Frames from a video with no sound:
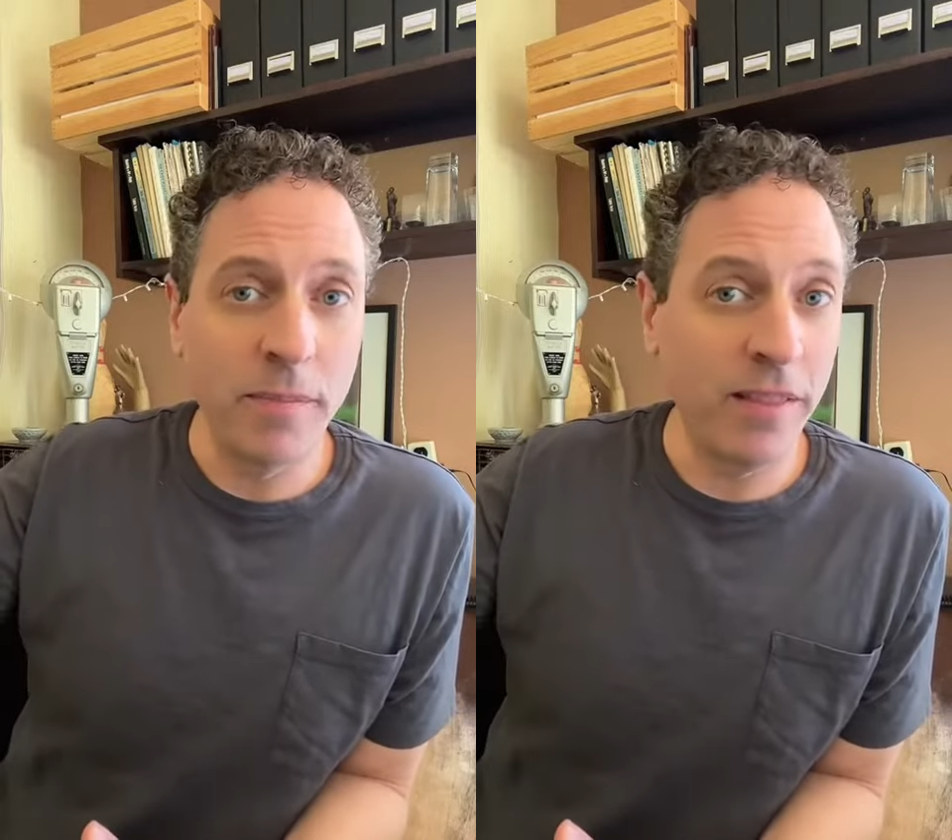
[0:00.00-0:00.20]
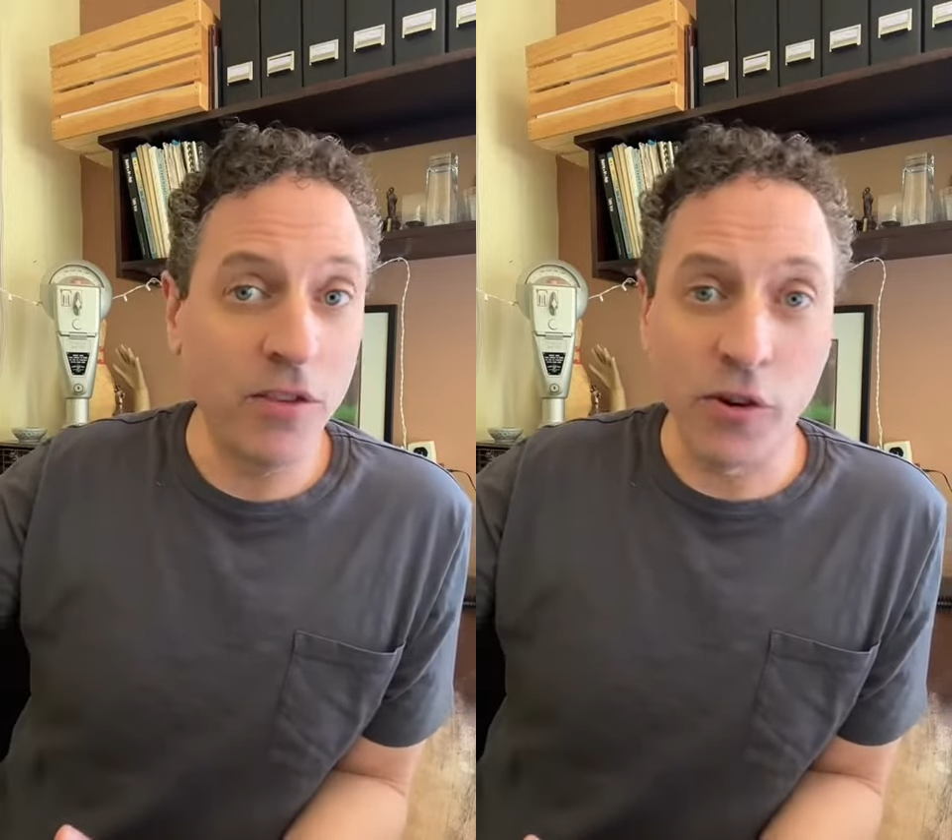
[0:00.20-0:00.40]

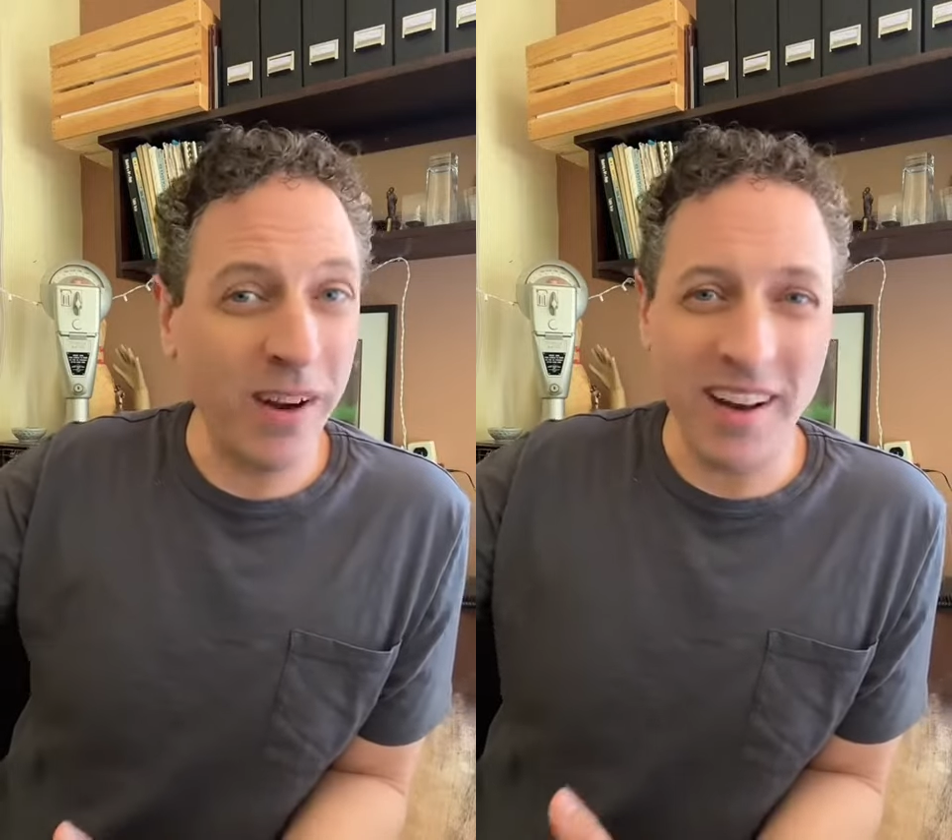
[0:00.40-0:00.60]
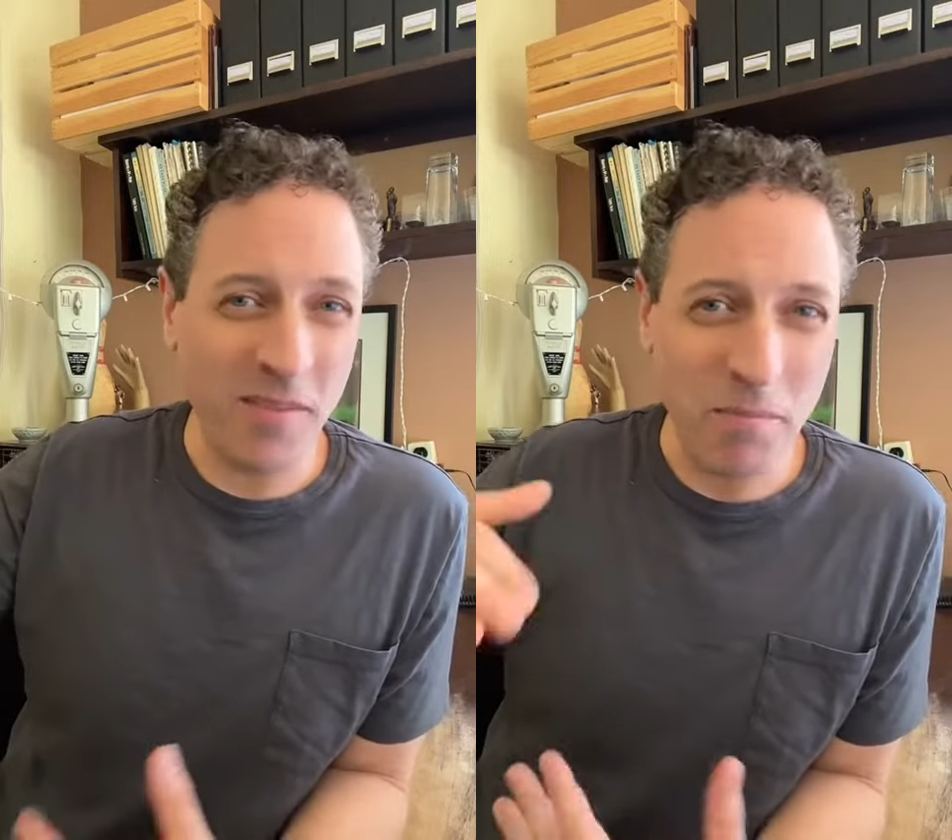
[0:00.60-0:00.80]
The
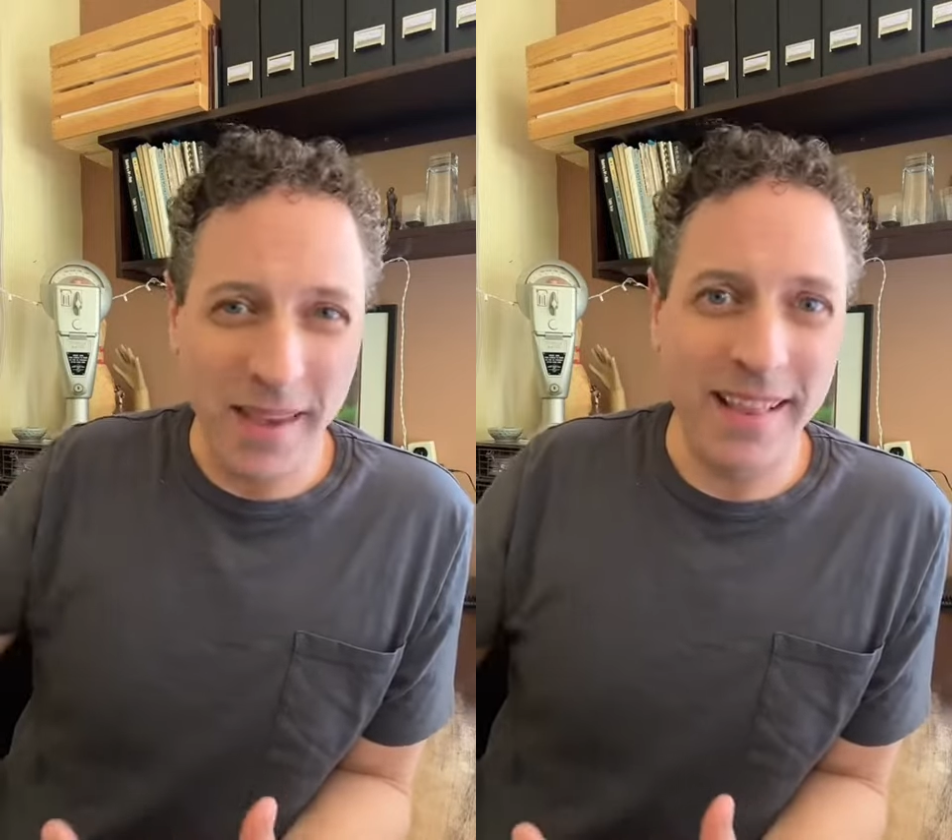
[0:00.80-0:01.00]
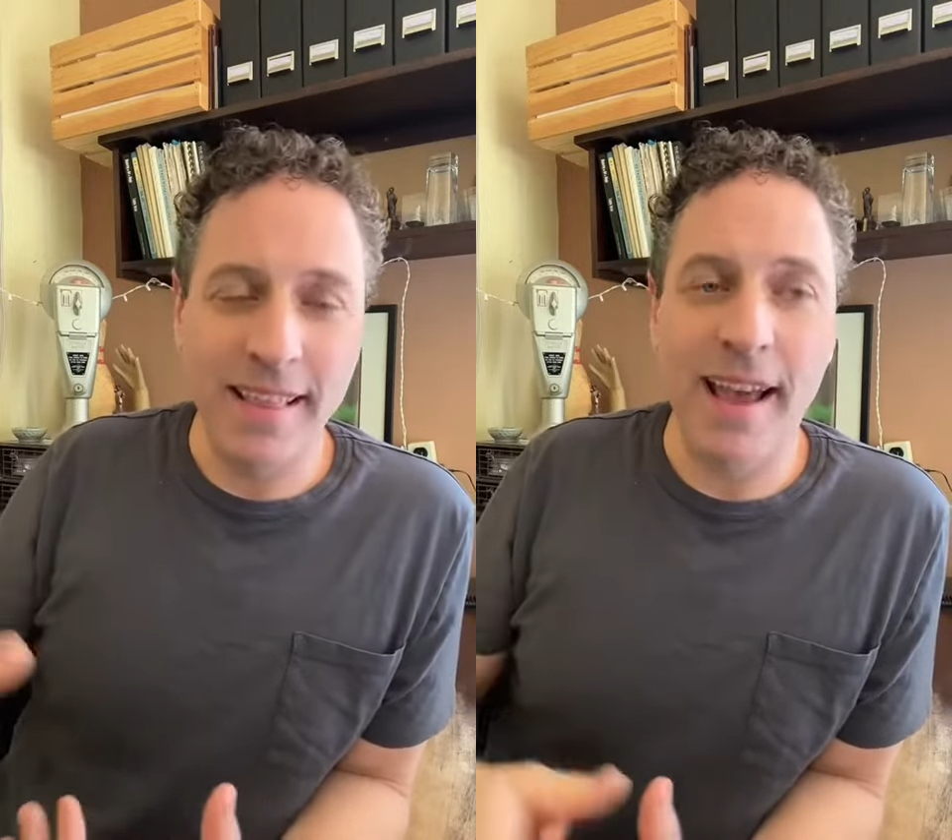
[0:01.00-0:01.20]
degree doesn't
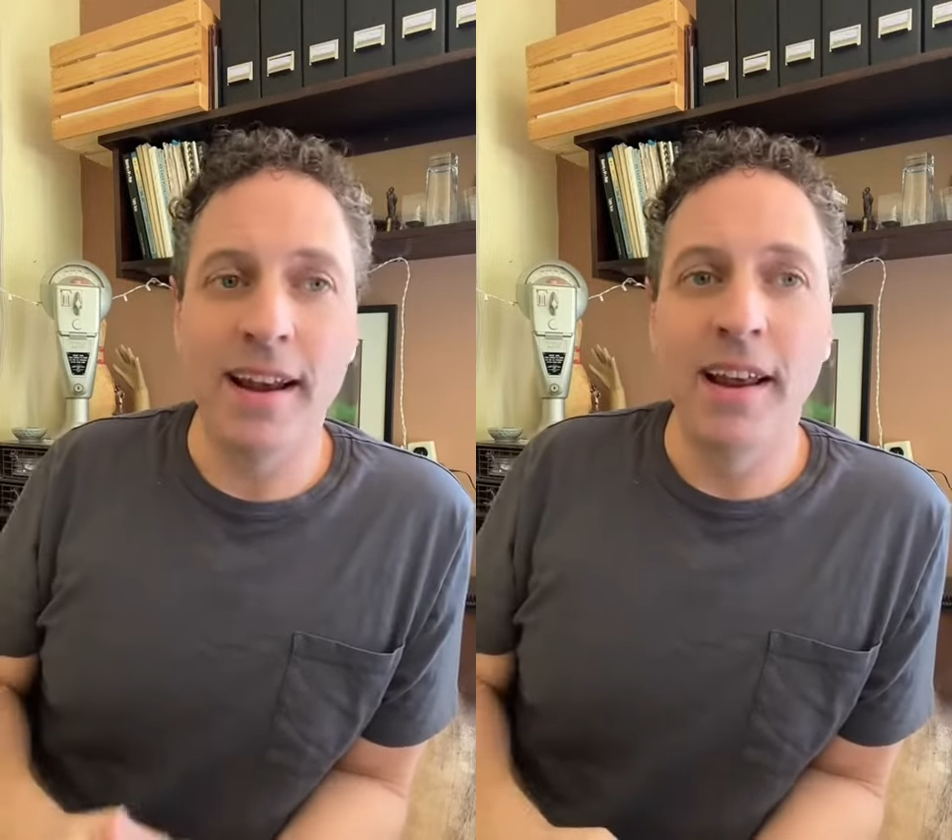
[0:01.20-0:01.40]
mean that.